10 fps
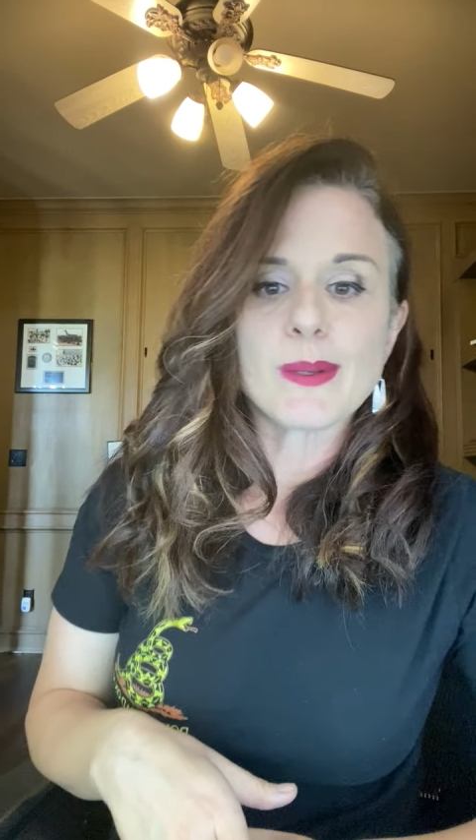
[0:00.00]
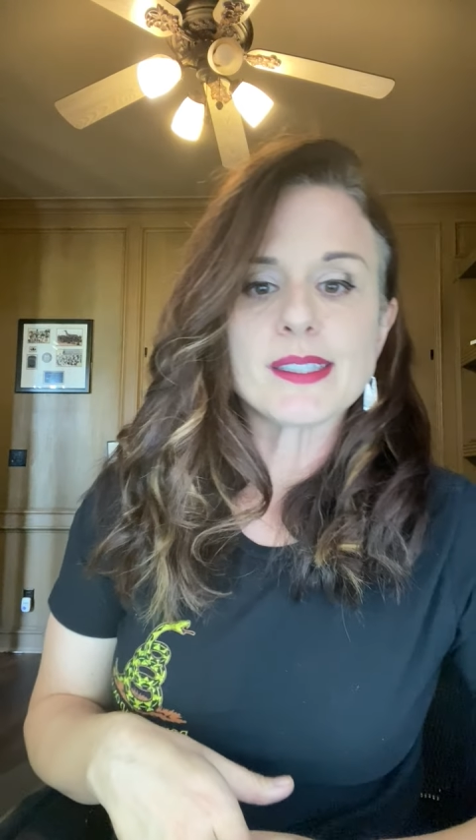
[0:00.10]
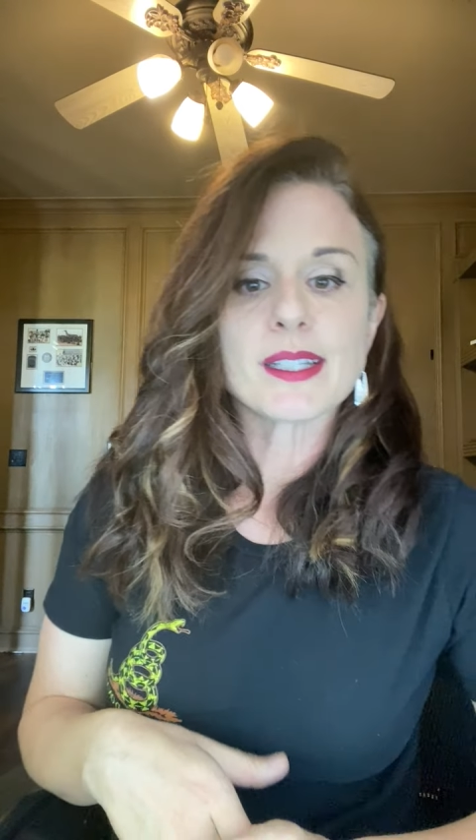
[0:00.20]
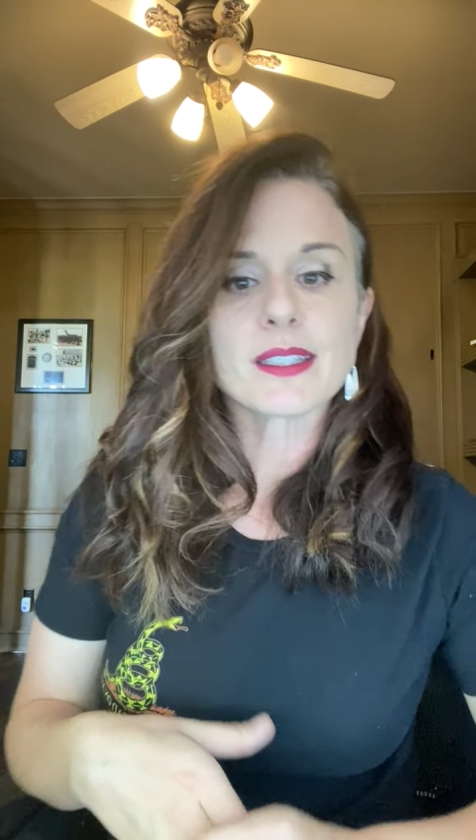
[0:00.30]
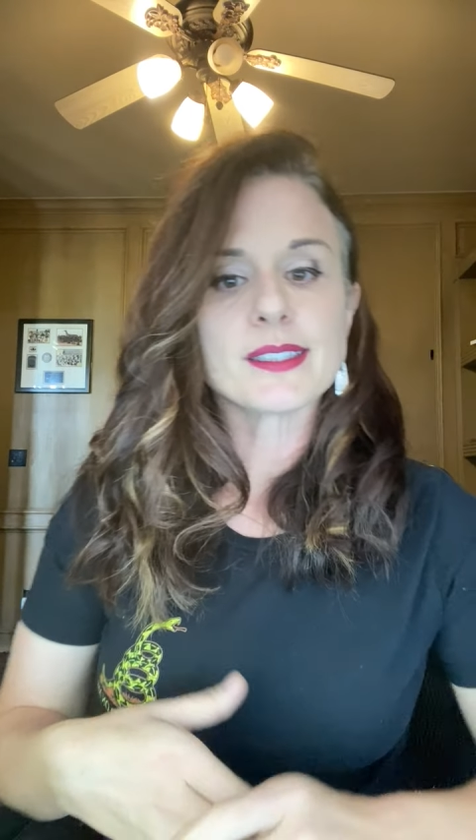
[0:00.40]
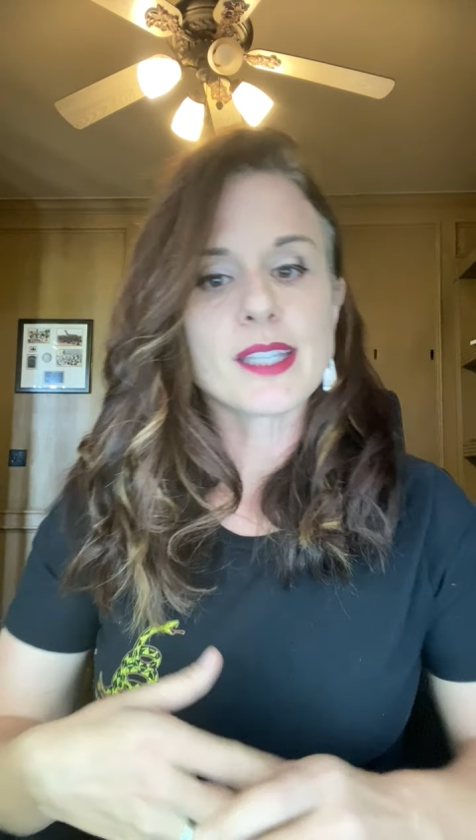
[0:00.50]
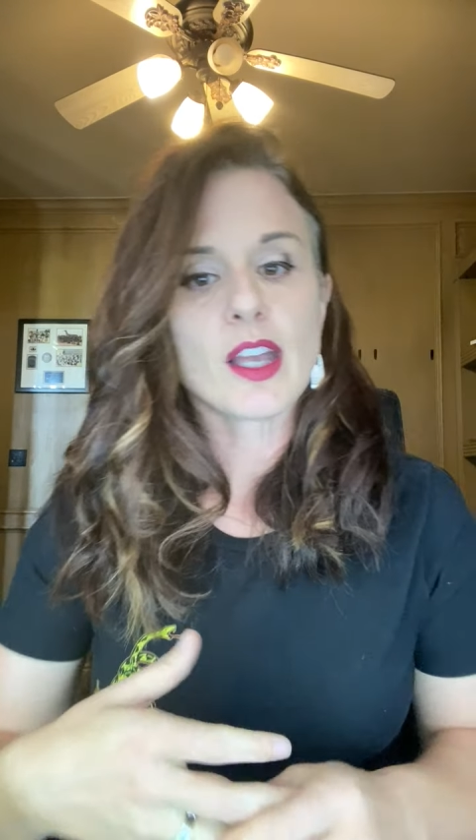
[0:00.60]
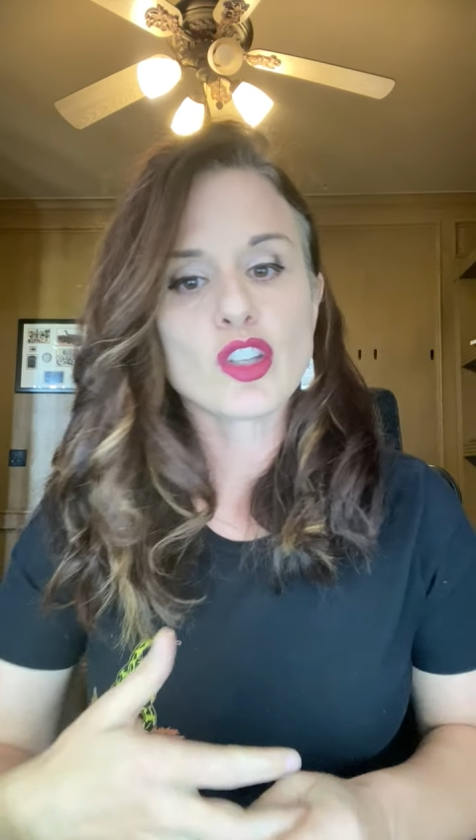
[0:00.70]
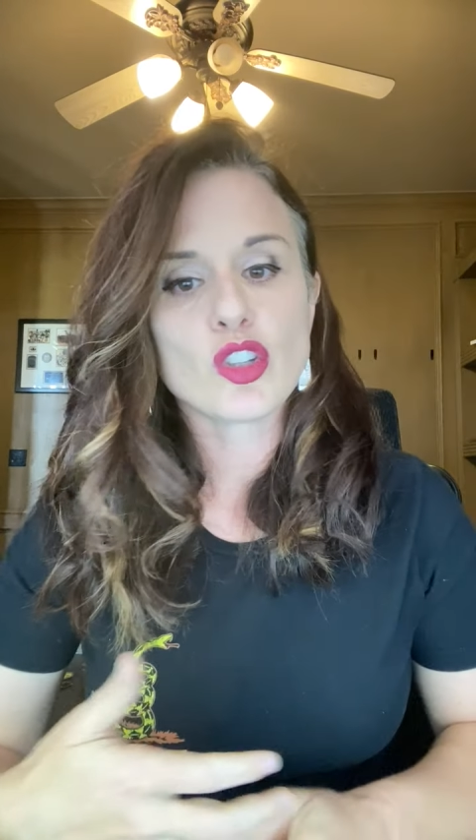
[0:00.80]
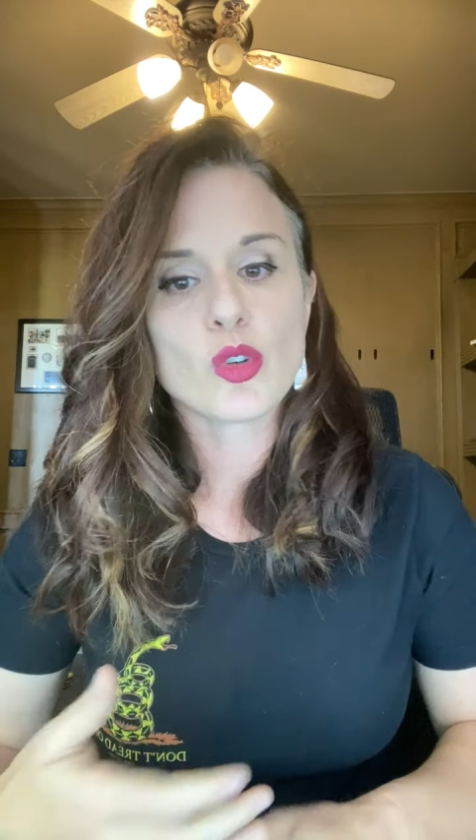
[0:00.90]
basically
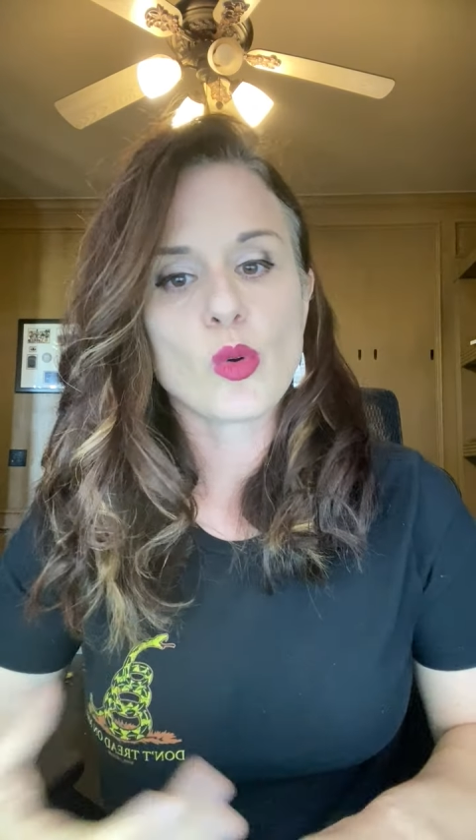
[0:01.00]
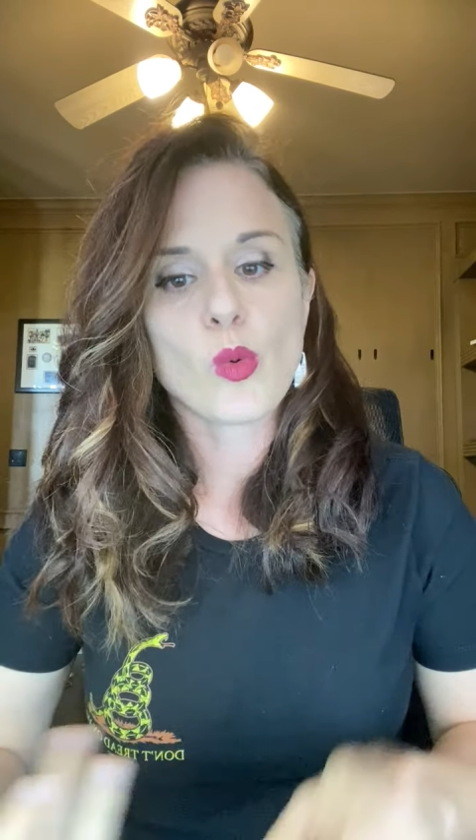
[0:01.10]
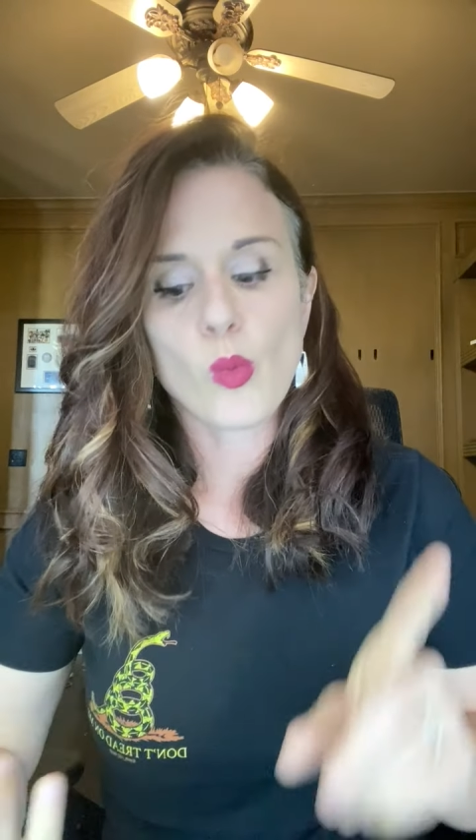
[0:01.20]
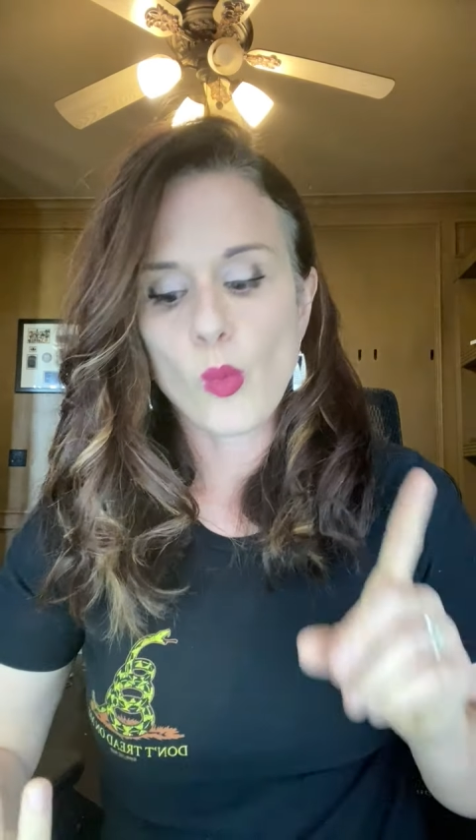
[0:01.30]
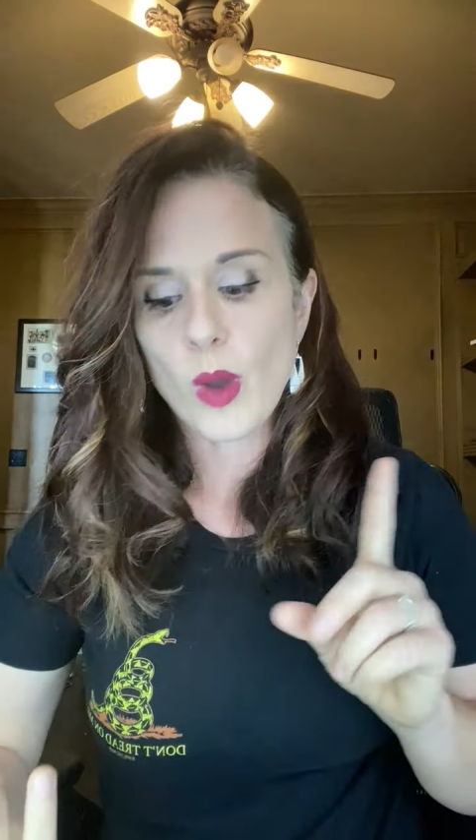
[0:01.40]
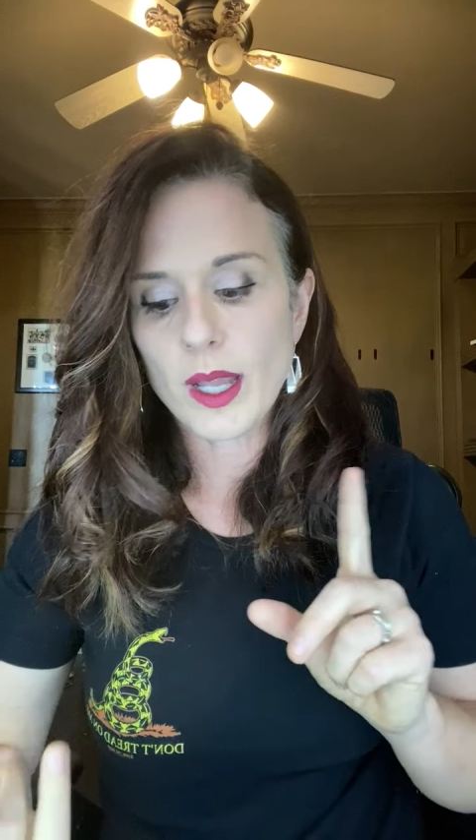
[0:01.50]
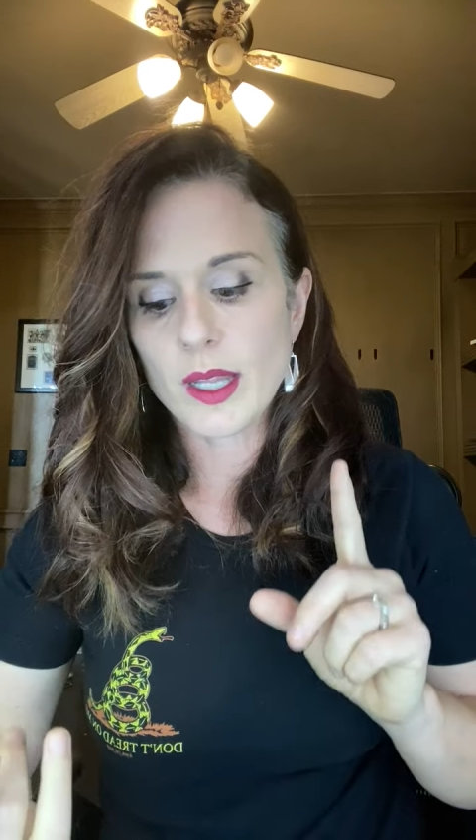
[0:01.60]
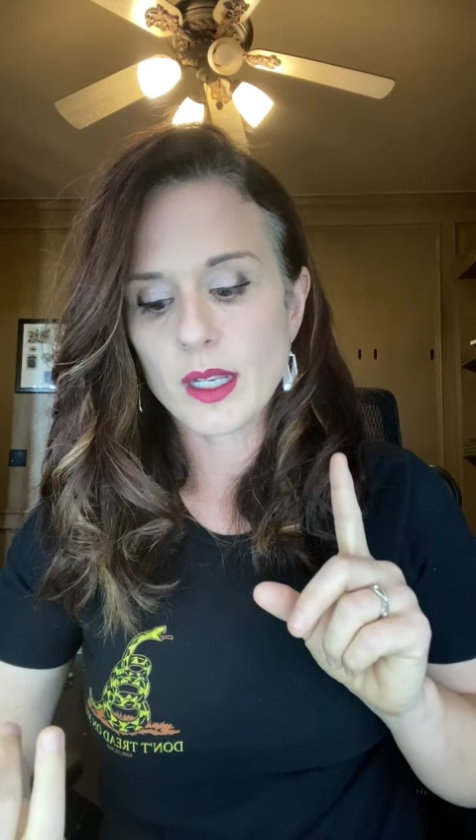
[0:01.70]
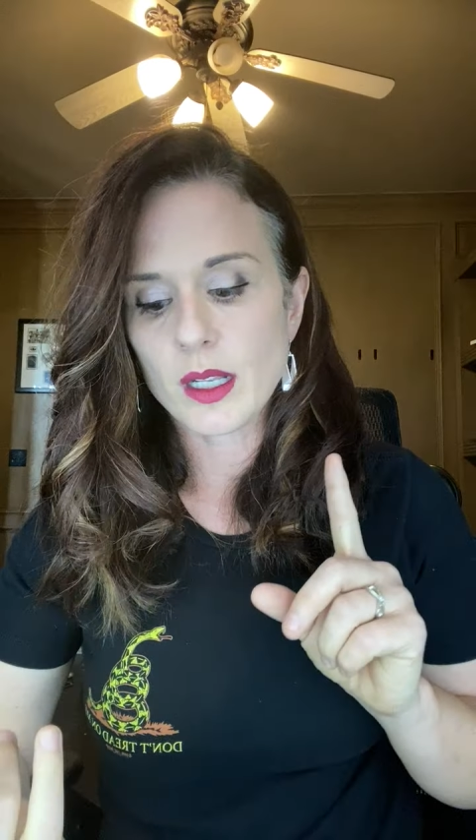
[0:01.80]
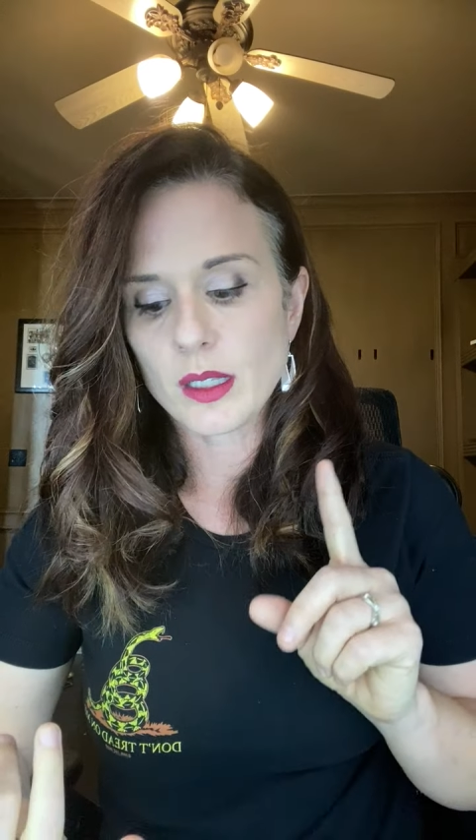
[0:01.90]
tell you what